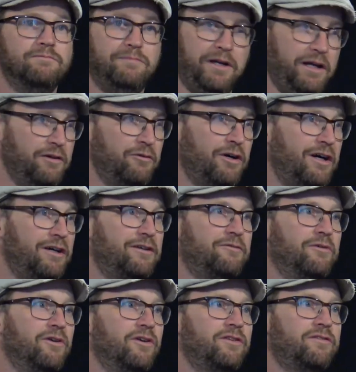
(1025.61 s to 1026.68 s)
paid work
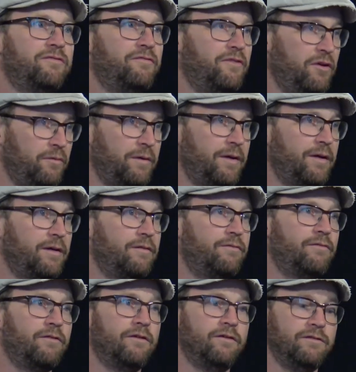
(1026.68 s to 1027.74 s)
was filming
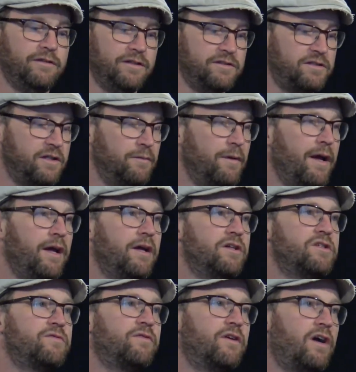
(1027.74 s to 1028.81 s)
for the
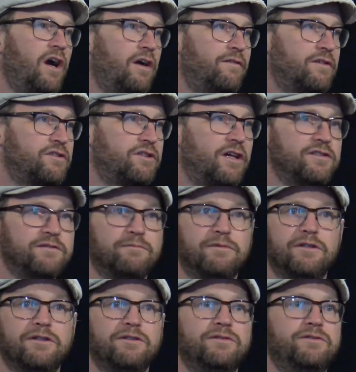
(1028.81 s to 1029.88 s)
CMAs, for Harvest Jazz and
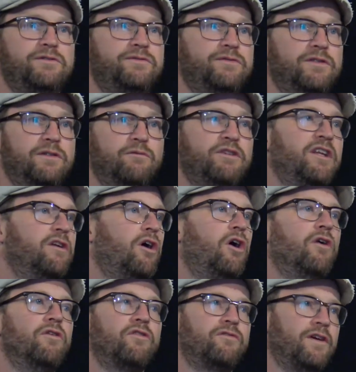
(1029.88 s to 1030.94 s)
Blues, for we did
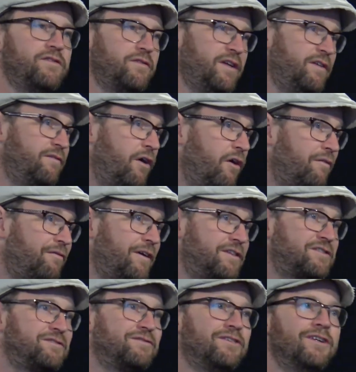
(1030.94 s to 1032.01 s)
all those festivals, Evolve
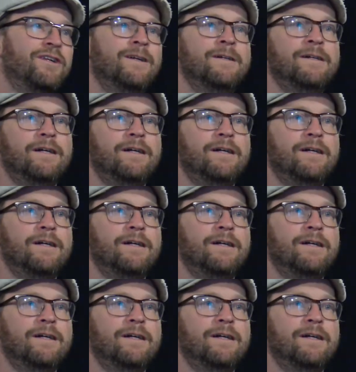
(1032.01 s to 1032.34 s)
Festival,